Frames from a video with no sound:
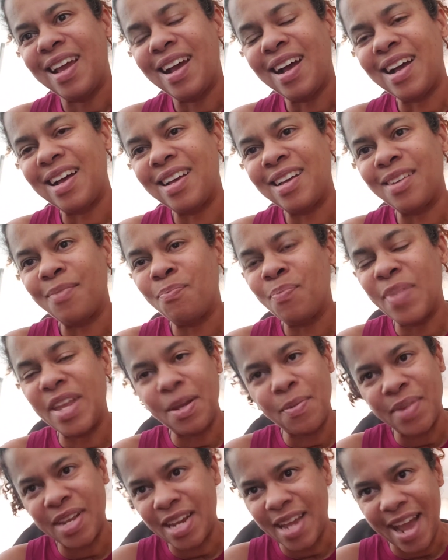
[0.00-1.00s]

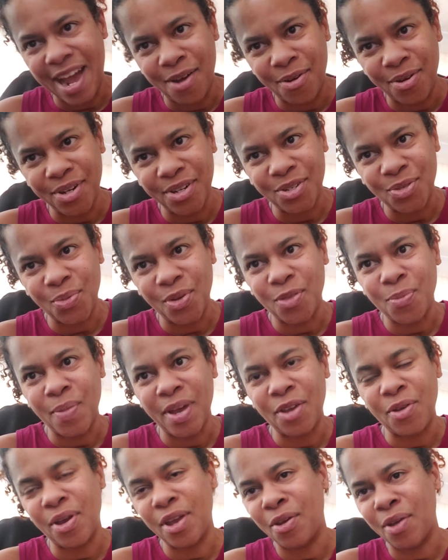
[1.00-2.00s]
many hours with
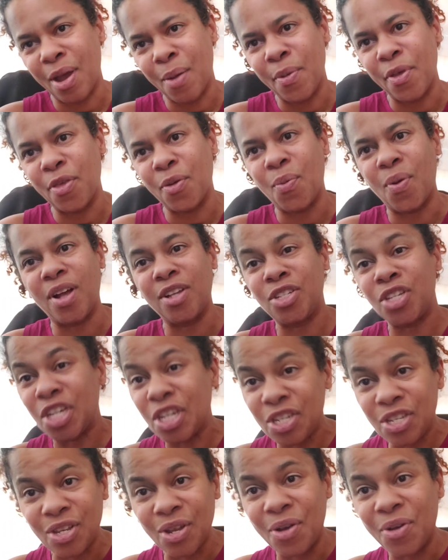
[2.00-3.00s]
my great-grandmother while she
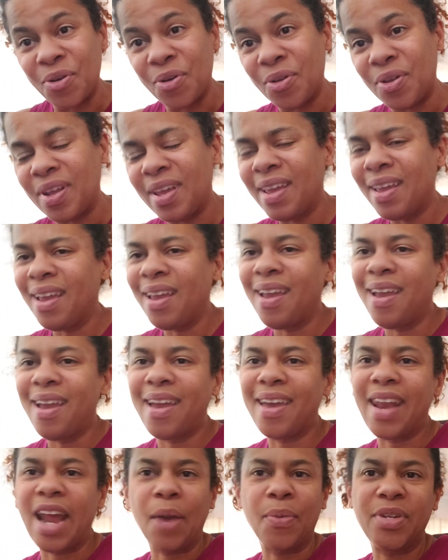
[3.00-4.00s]
sewed,
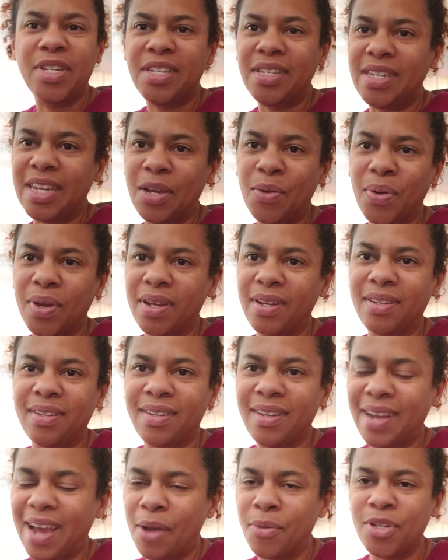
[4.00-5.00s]
and I would
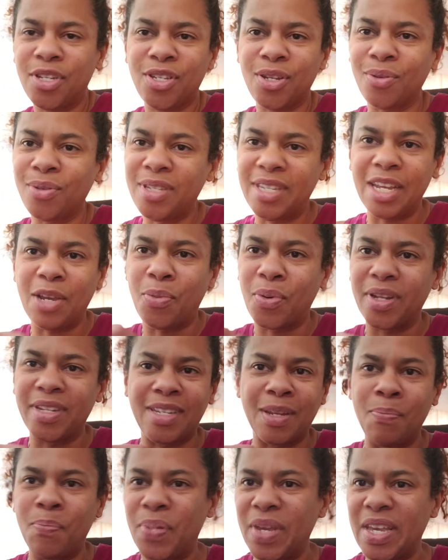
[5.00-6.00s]
sew
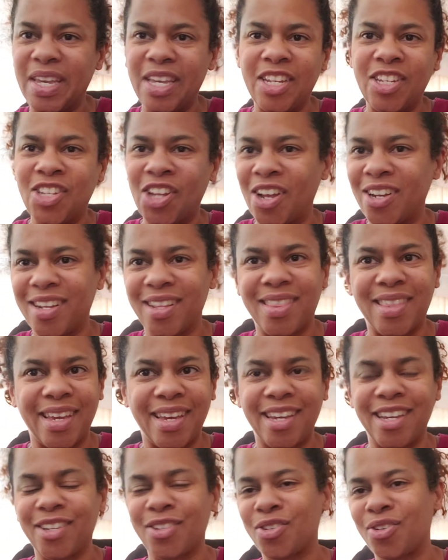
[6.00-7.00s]
sequins and beads onto
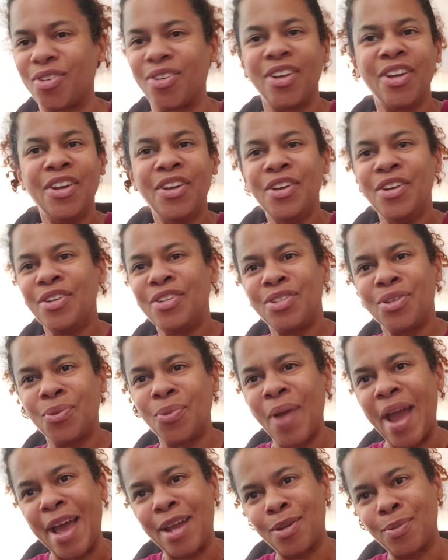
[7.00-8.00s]
things or do
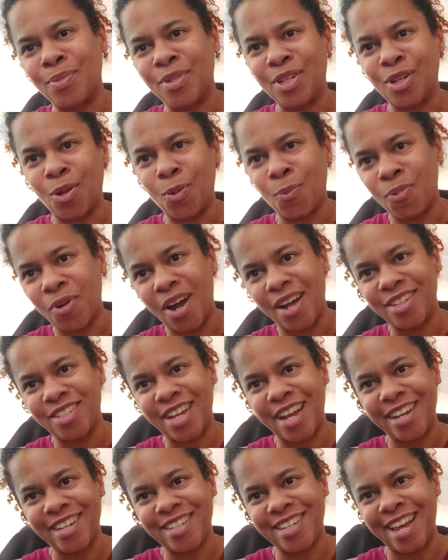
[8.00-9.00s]
random little
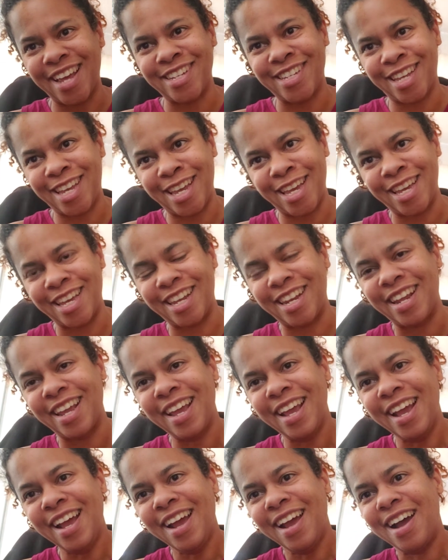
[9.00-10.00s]
projects as a kid,
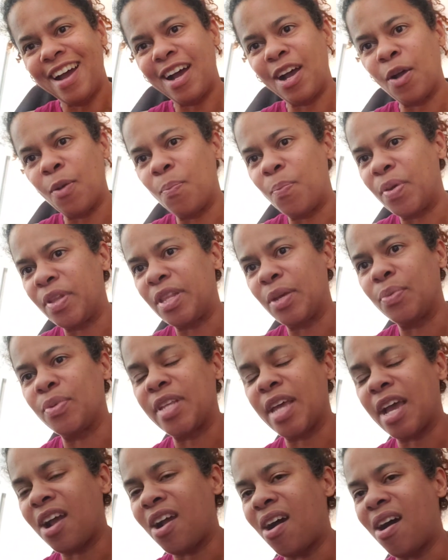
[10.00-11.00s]
but there was
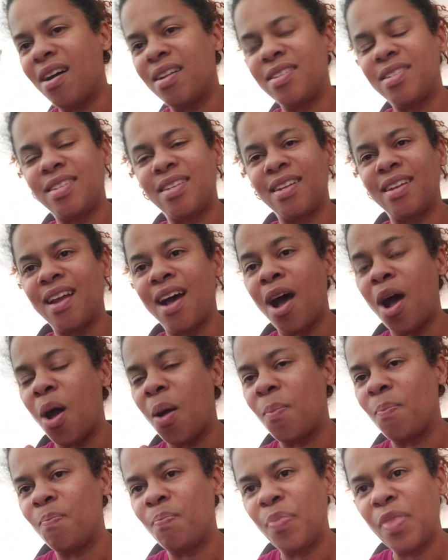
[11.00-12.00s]
that constant
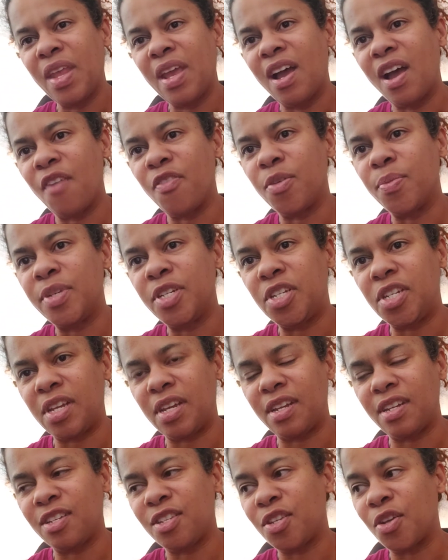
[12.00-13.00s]
hum of the
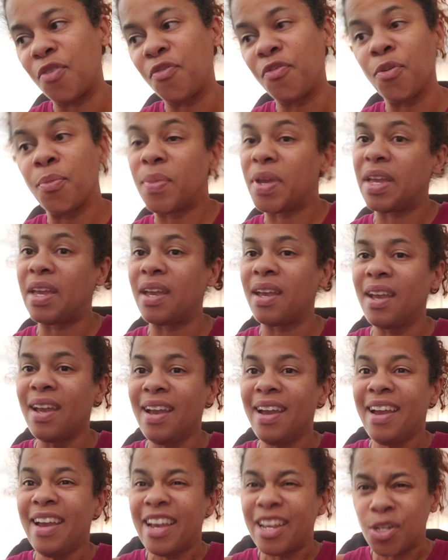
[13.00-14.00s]
machine. So for me,
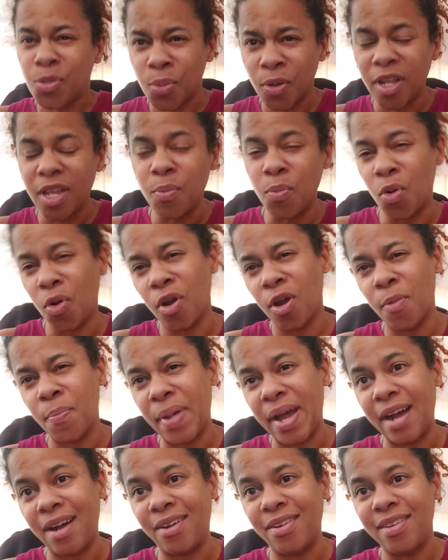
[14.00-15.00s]
it's really more
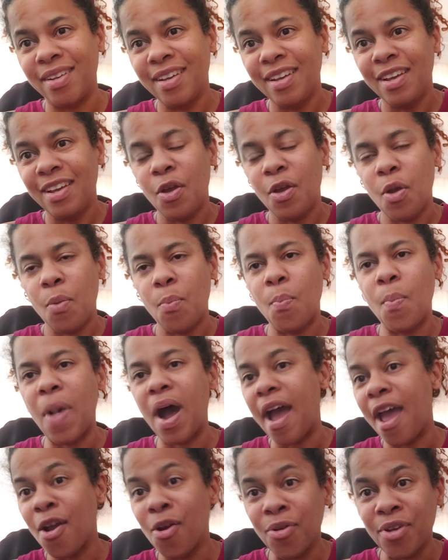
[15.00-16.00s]
about
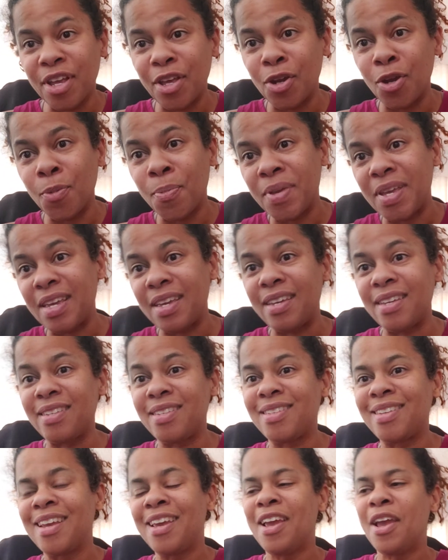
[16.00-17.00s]
my own inner
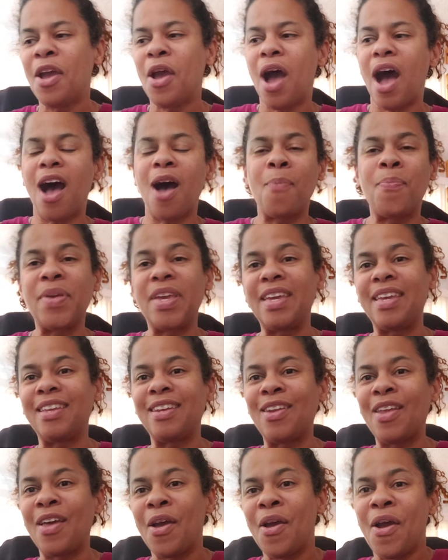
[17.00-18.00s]
peace,
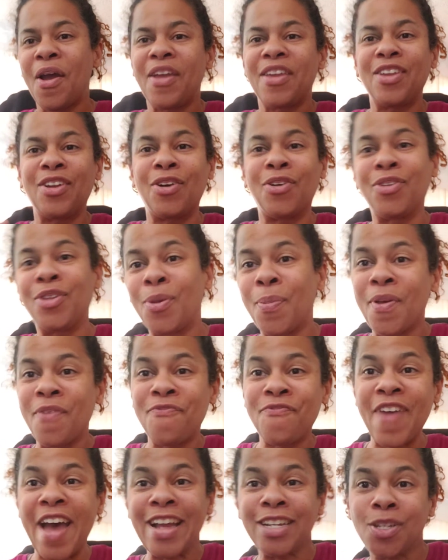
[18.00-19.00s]
being a little
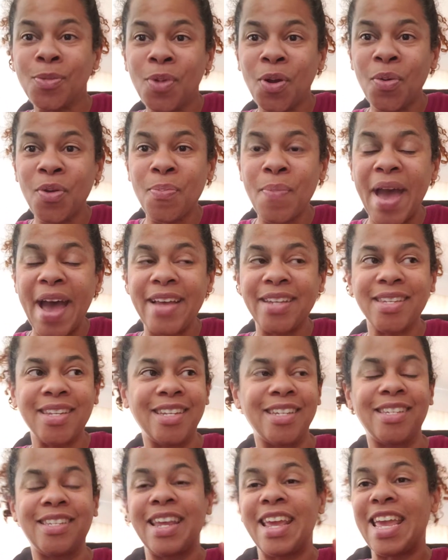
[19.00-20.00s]
bit fashionable with masks,
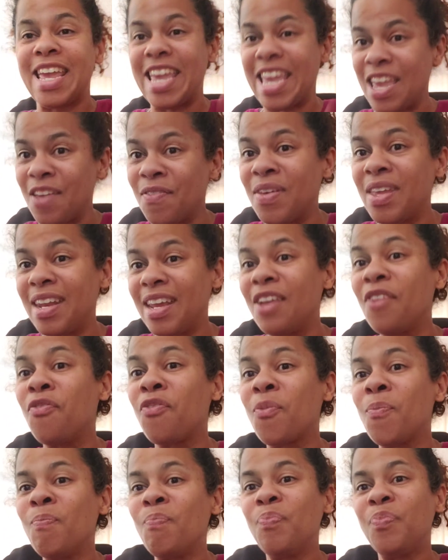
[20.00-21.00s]
because even if
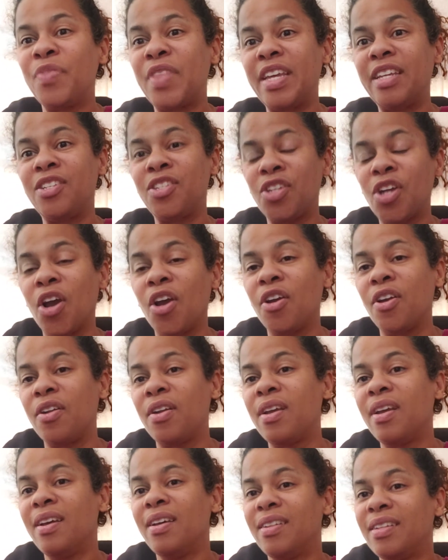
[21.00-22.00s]
they start
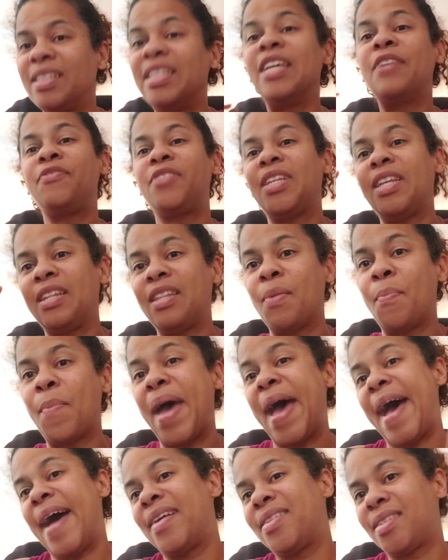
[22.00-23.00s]
lifting the
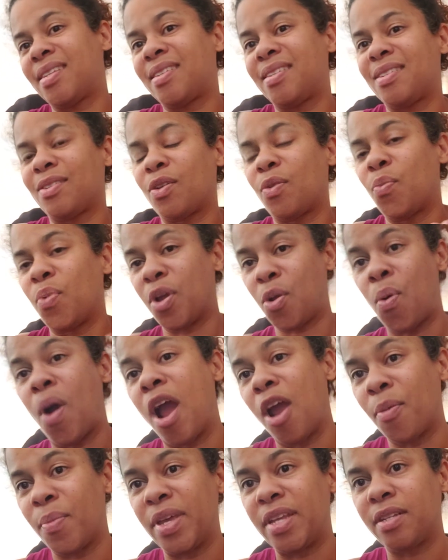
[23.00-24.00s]
masks
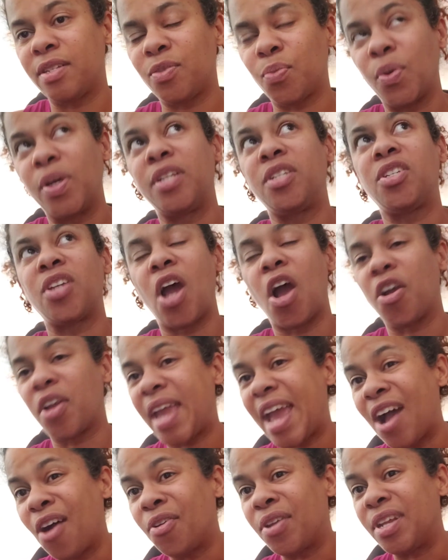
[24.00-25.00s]
requirements, which our
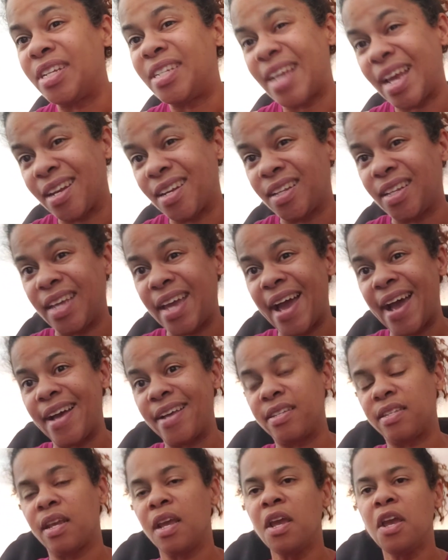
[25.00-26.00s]
county technically
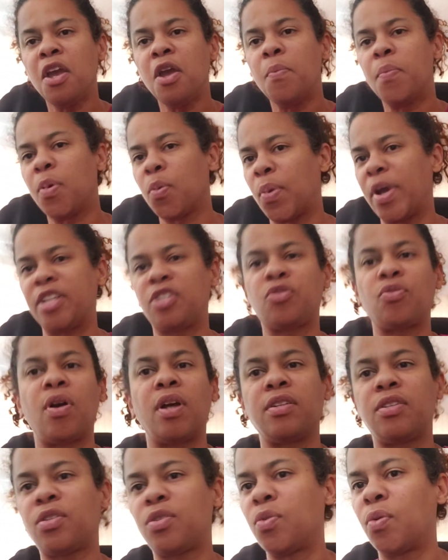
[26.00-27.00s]
has, but
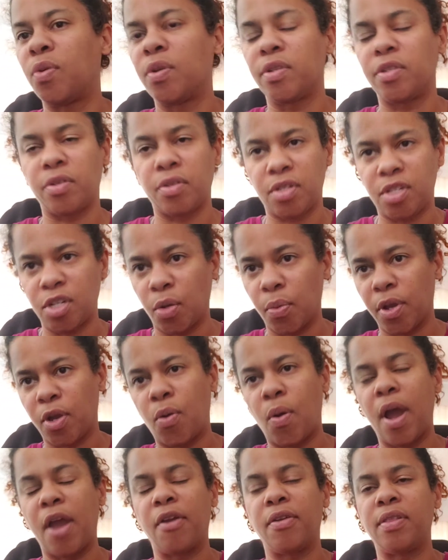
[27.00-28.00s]
restaurant stores are still
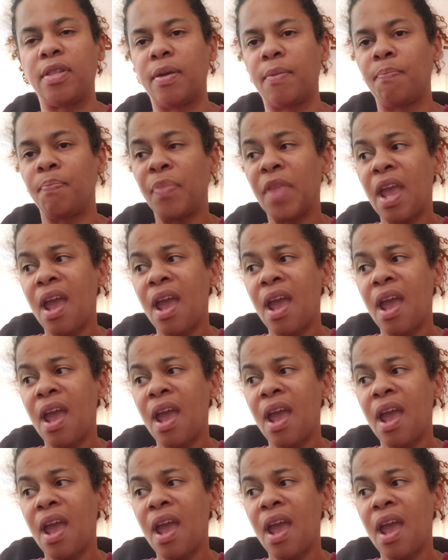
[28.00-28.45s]
requiring them,